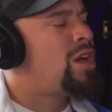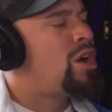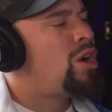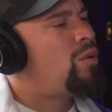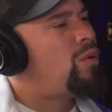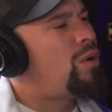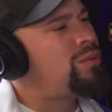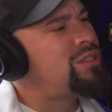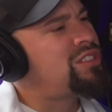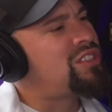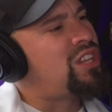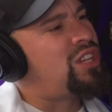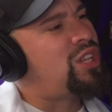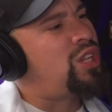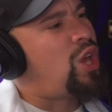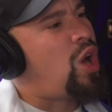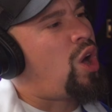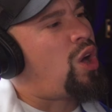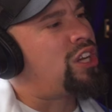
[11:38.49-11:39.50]
what was the
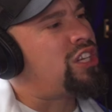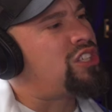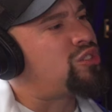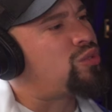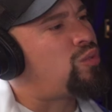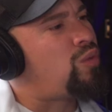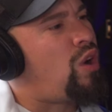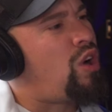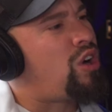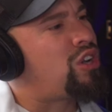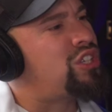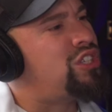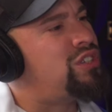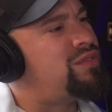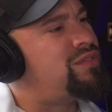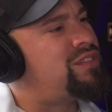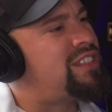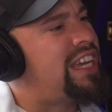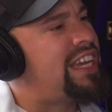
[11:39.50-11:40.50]
longest walk
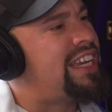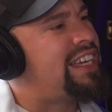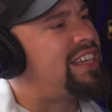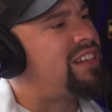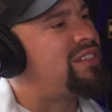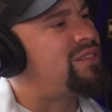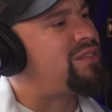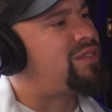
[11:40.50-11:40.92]
you've taken